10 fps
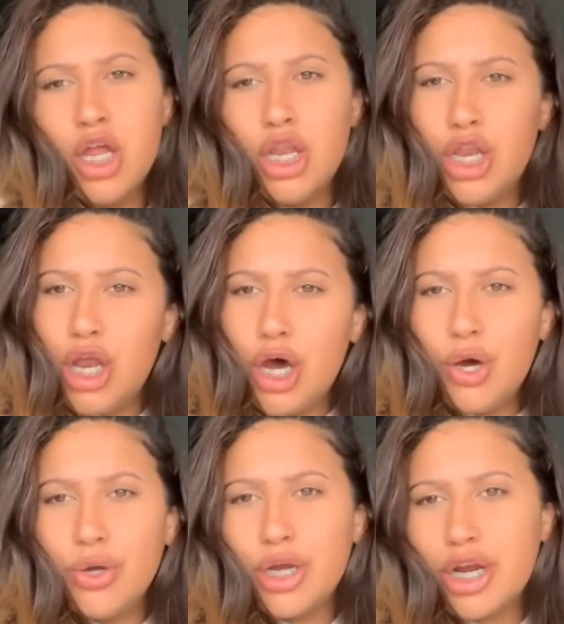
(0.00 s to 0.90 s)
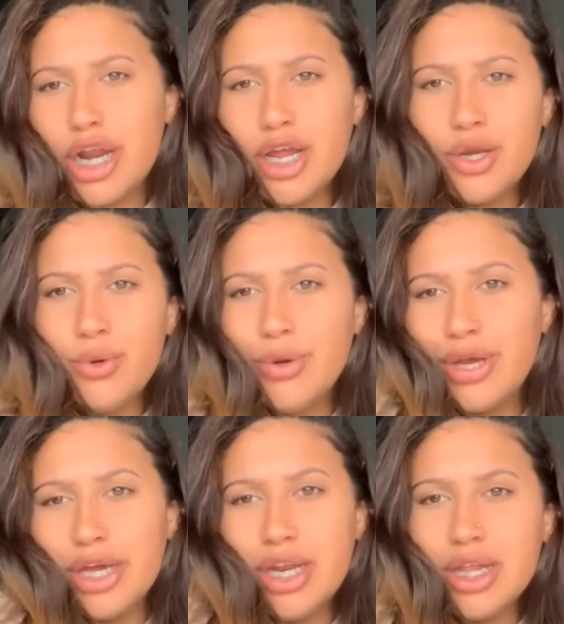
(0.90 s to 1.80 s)
No, you're not
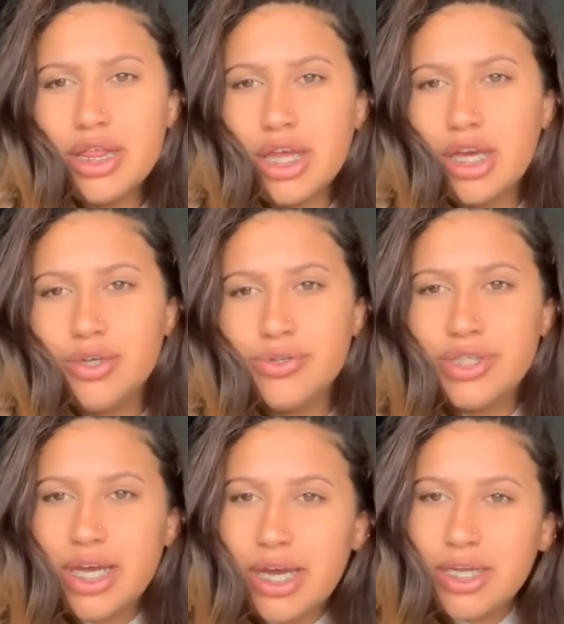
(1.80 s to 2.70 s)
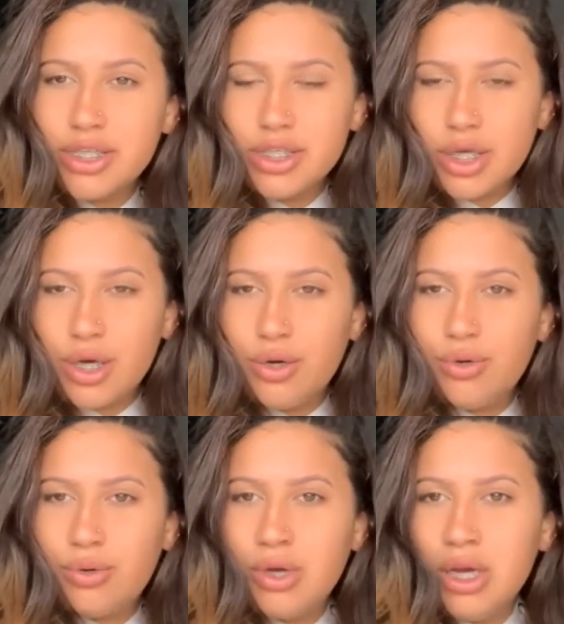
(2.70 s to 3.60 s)
doing anything you said,
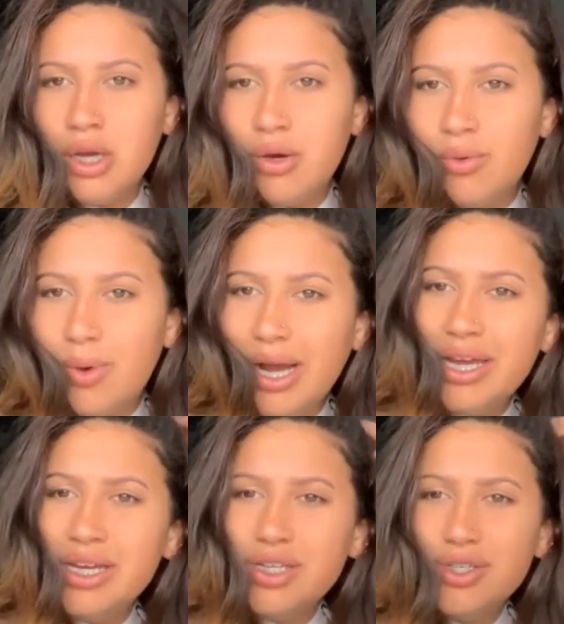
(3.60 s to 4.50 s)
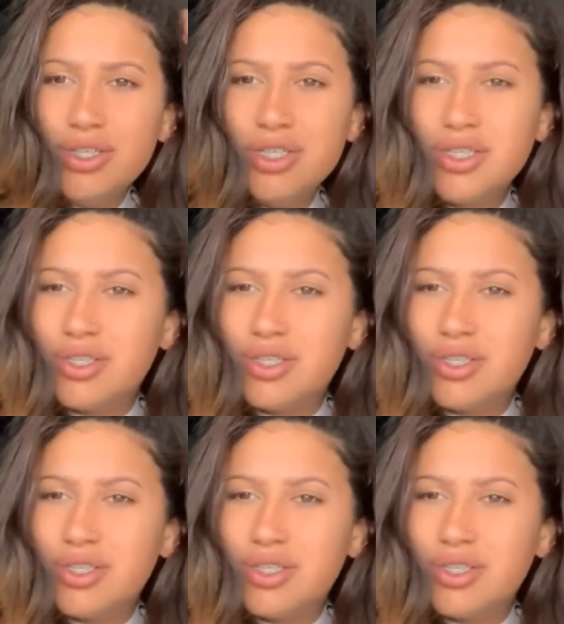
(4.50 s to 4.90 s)
so why can't you just